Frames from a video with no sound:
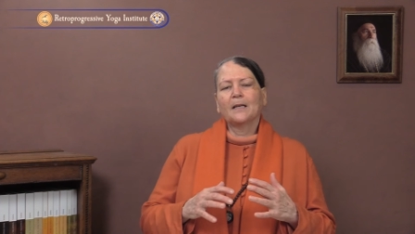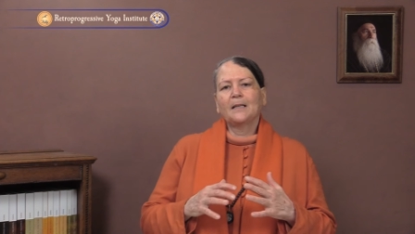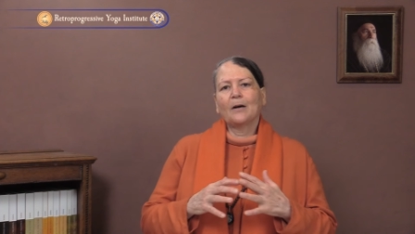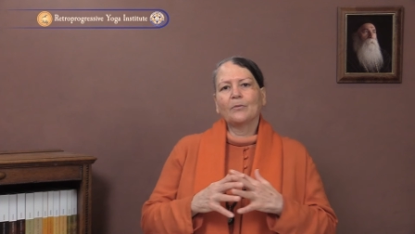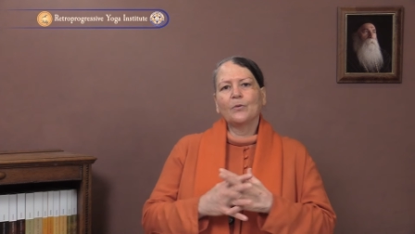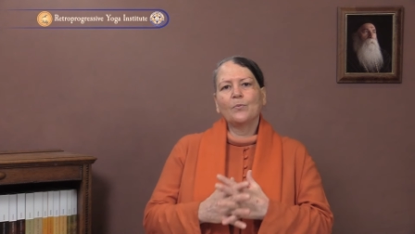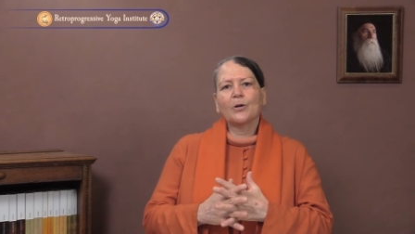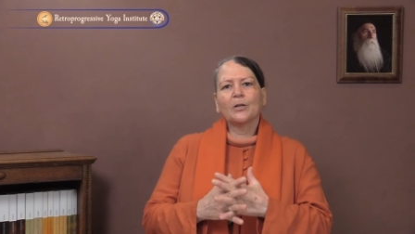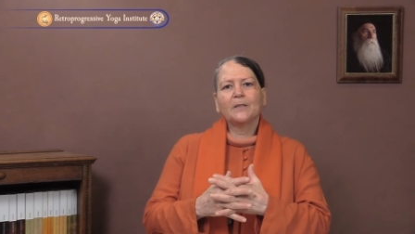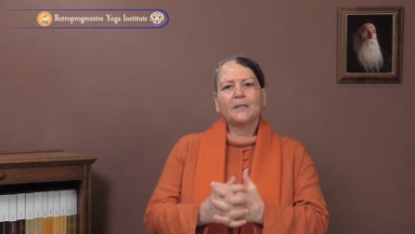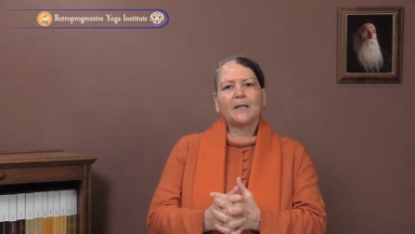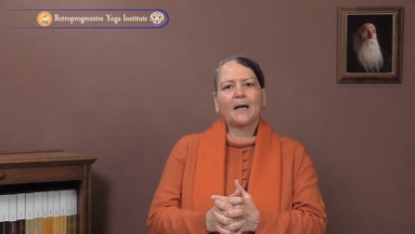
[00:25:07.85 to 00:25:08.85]
Now, the
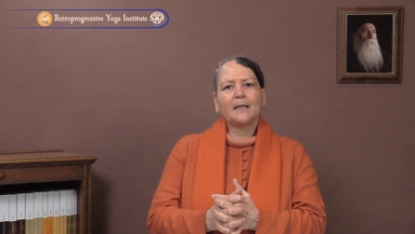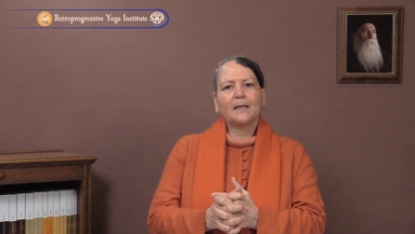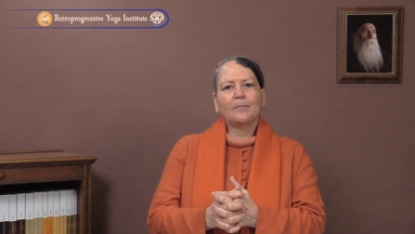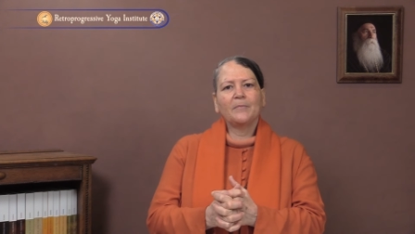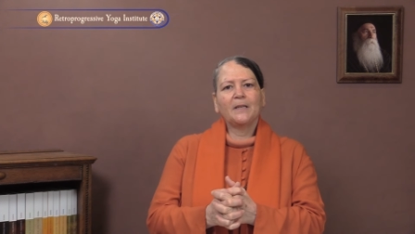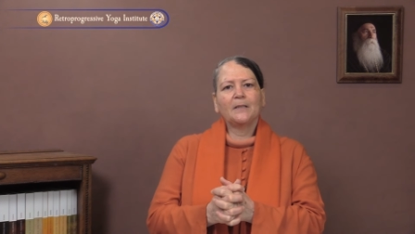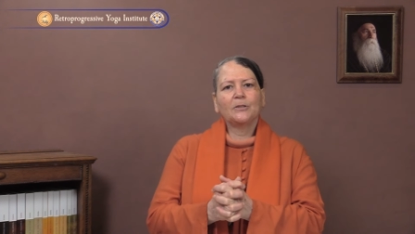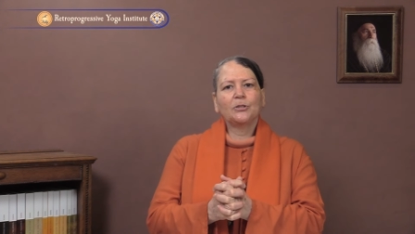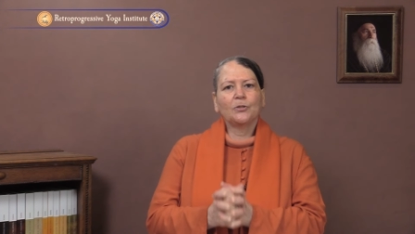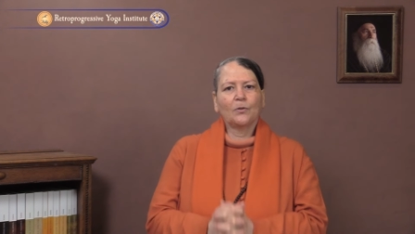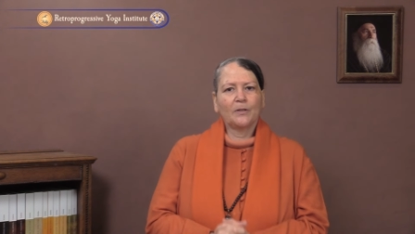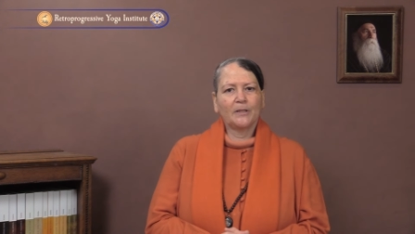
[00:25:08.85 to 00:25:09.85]
word Jnana
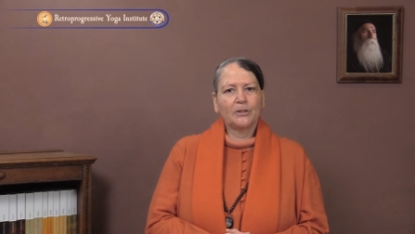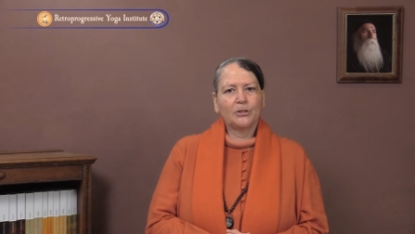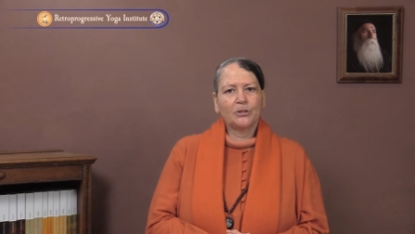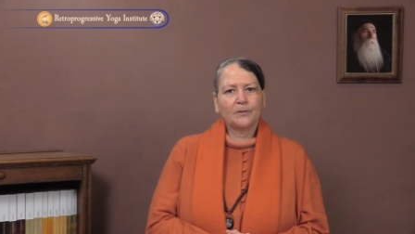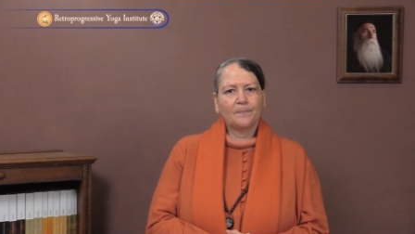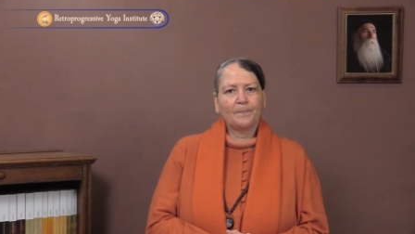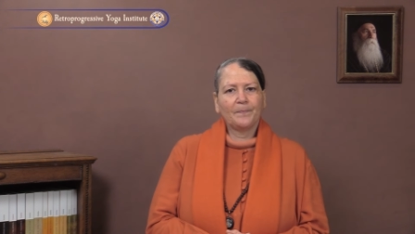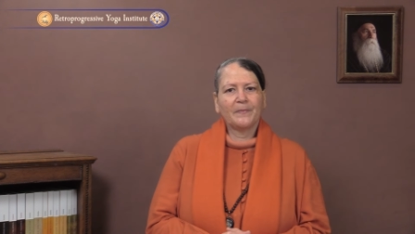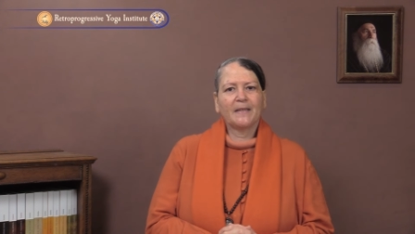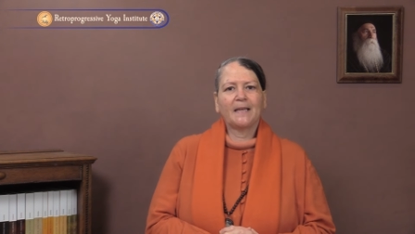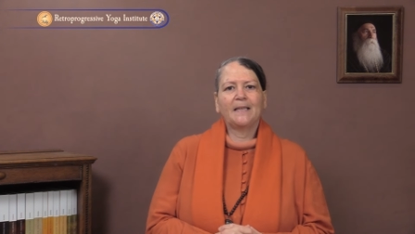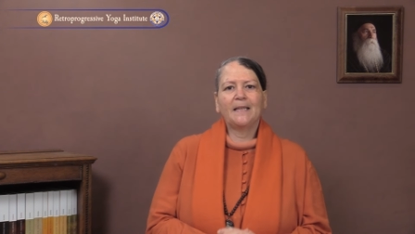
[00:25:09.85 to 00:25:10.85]
means knowledge,
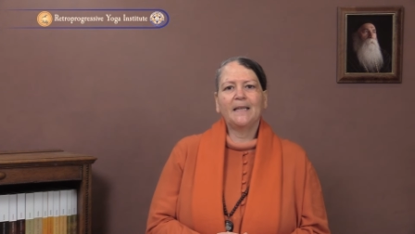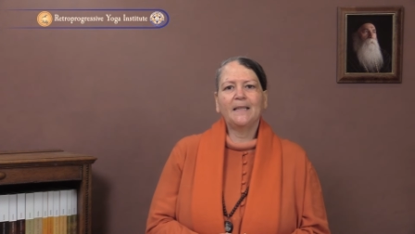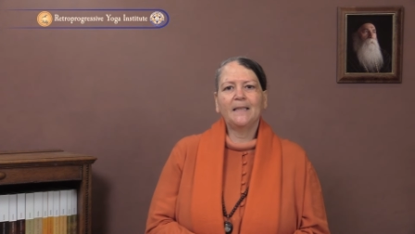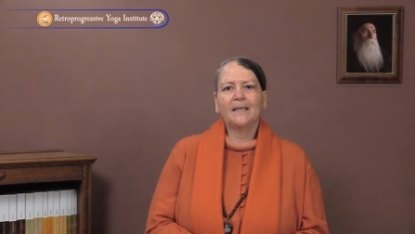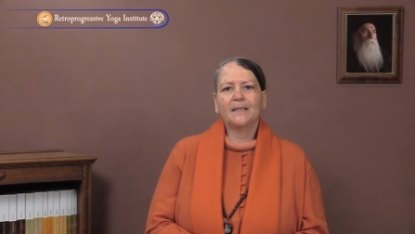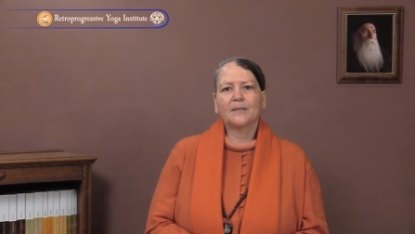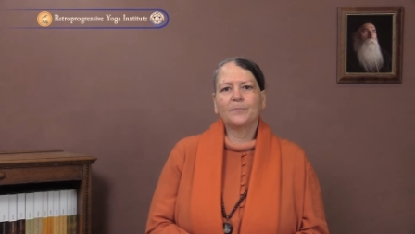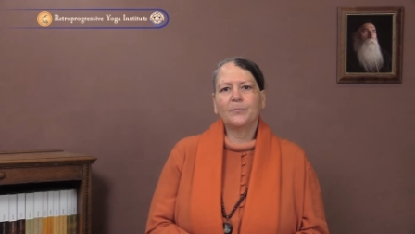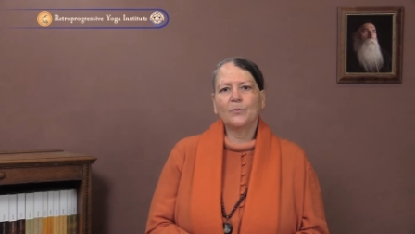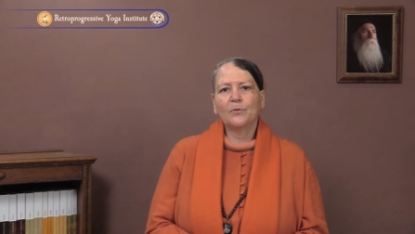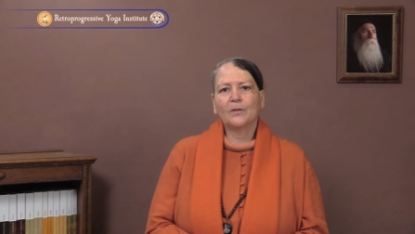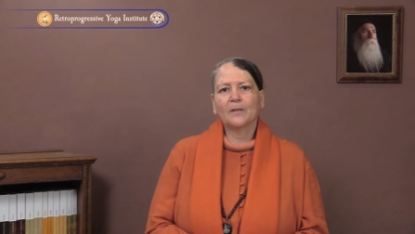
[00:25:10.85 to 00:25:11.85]
and in his
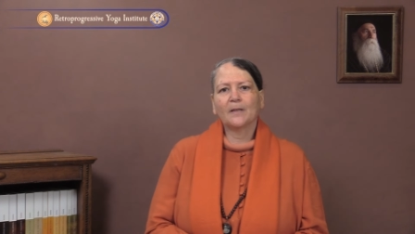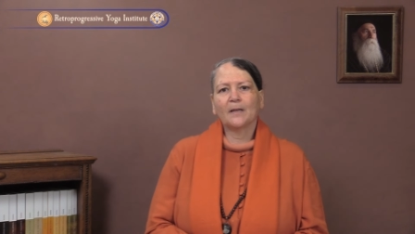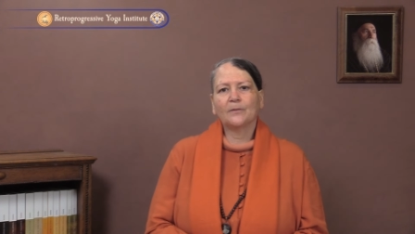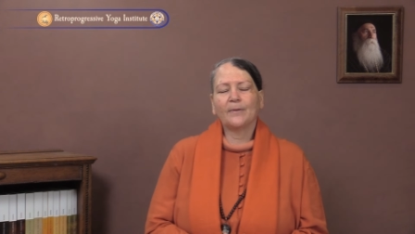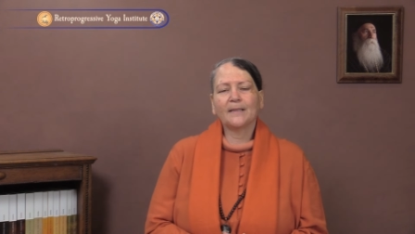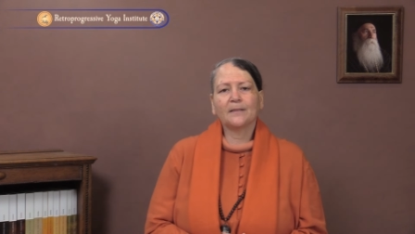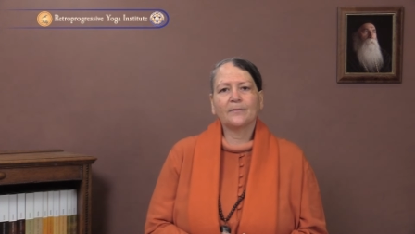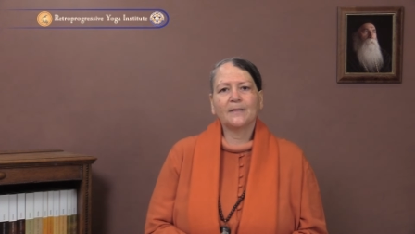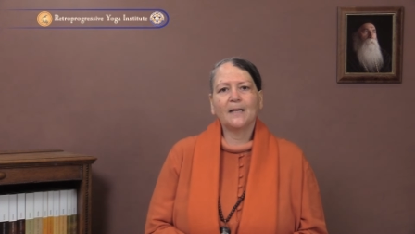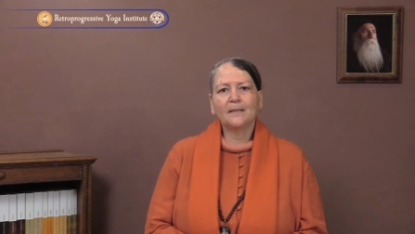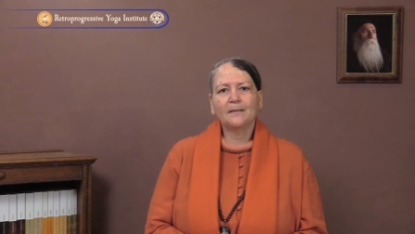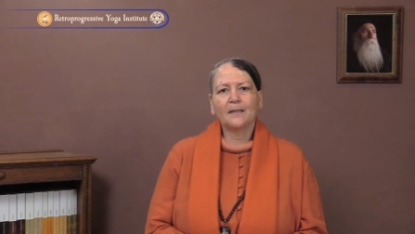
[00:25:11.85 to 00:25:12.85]
book Advaita
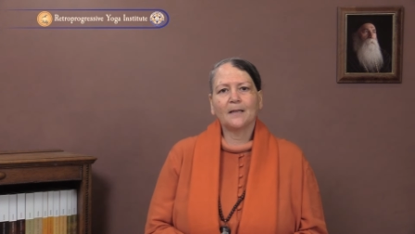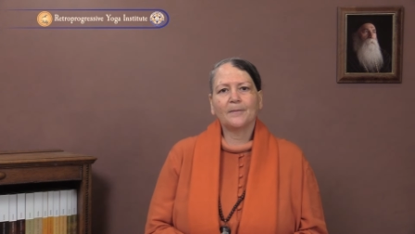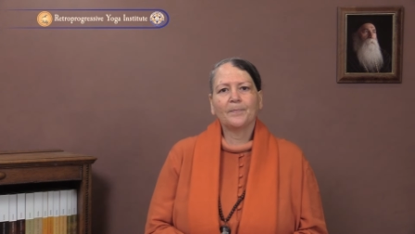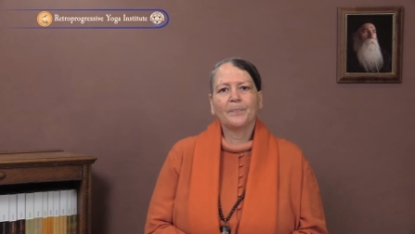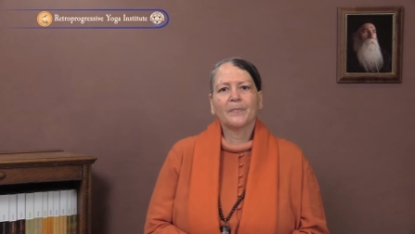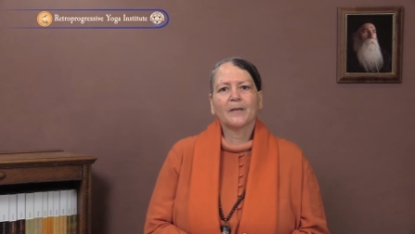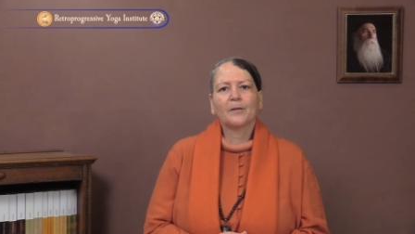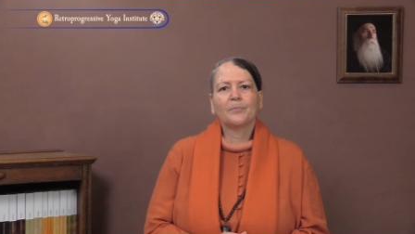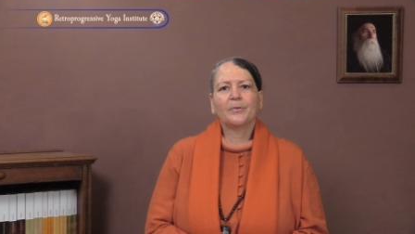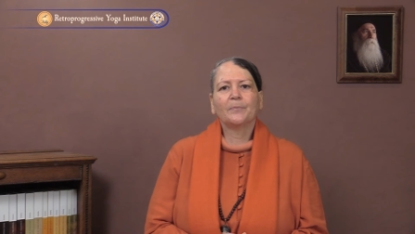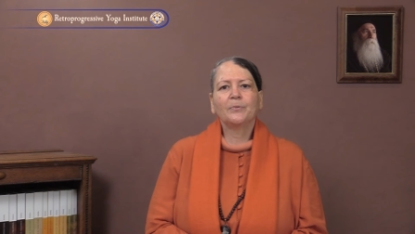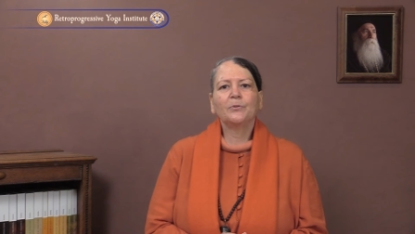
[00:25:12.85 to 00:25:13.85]
Vedanta,
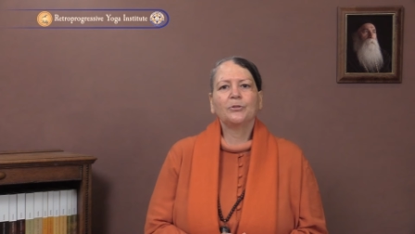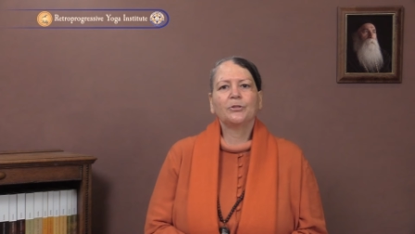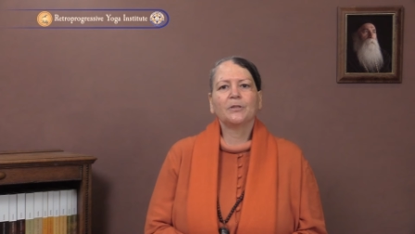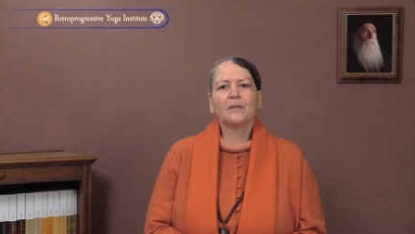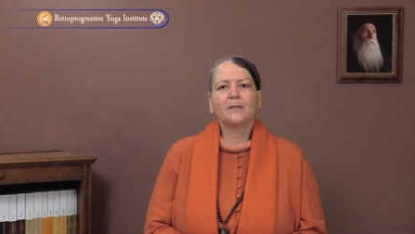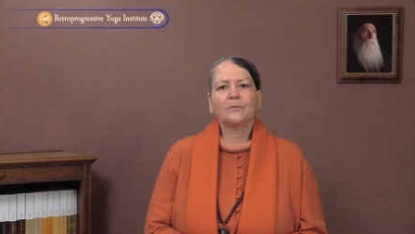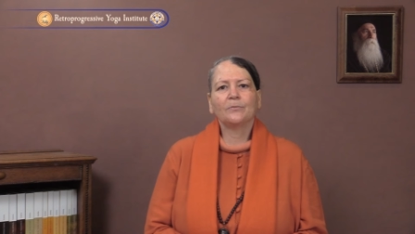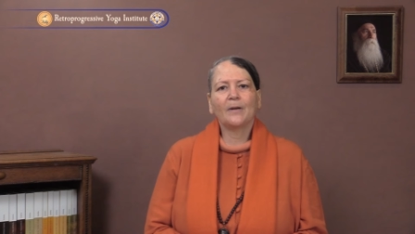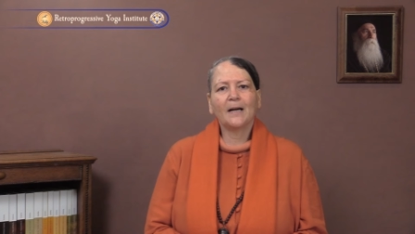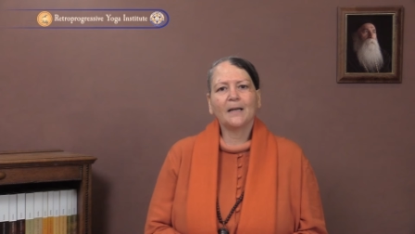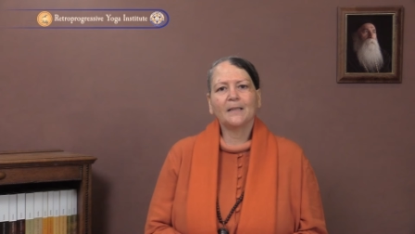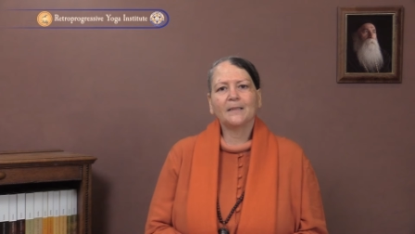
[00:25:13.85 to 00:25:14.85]
Prabhuji
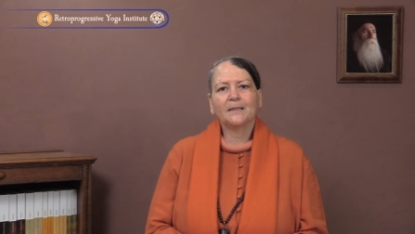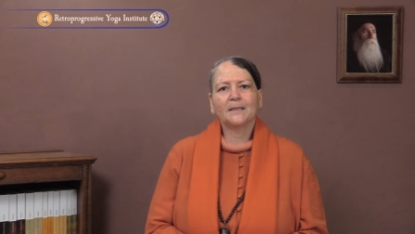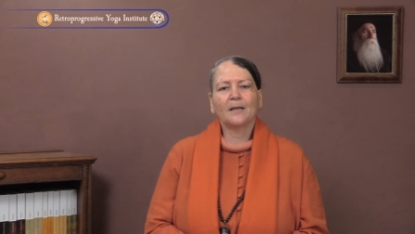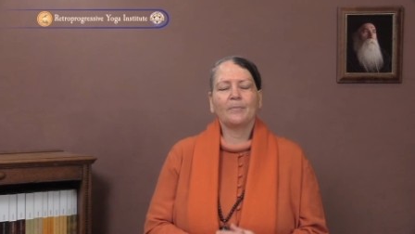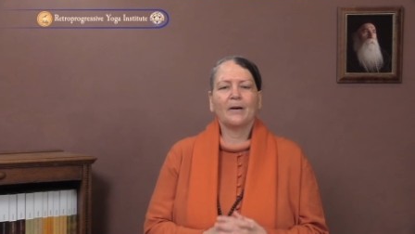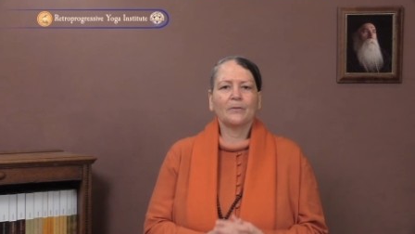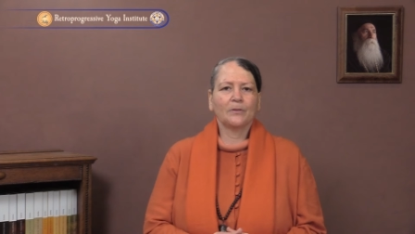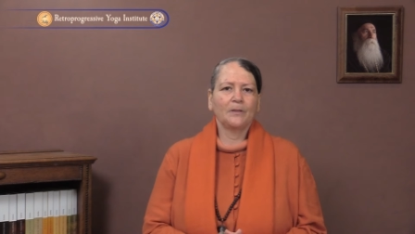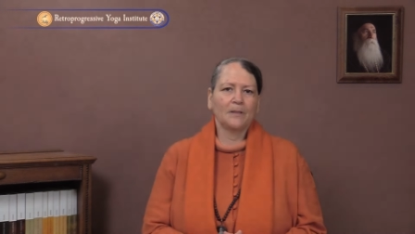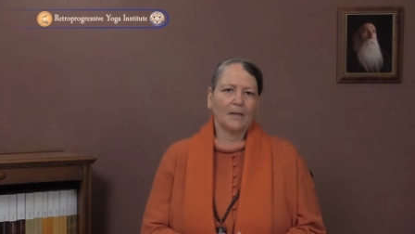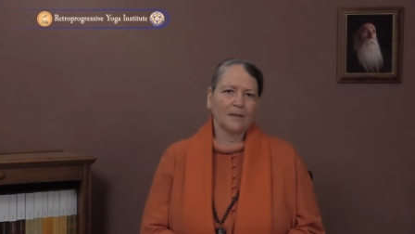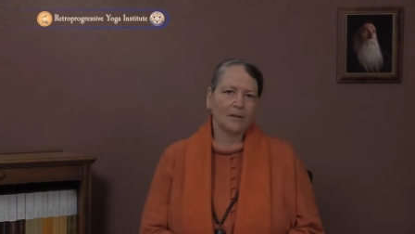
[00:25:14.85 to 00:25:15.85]
writes about
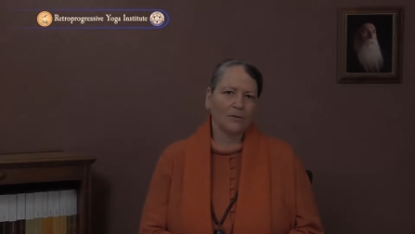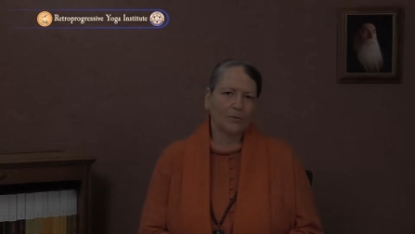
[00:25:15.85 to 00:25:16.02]
Jnana